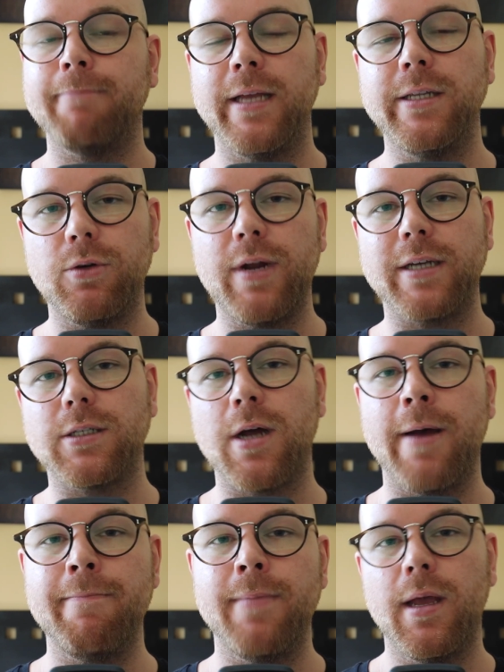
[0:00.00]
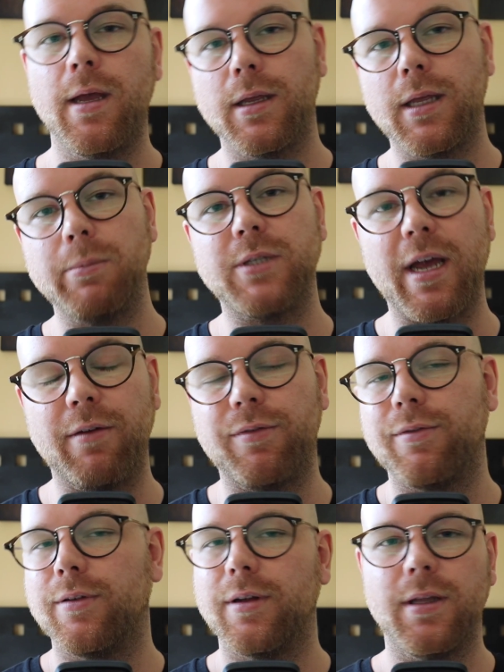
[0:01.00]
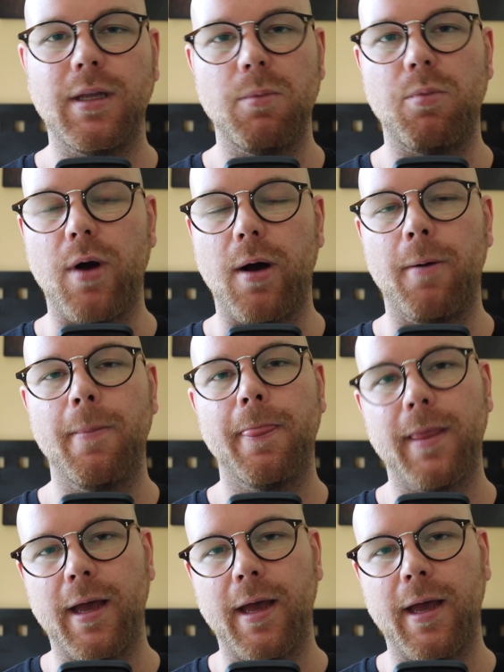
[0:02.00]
Until next time, keep safe, keep well,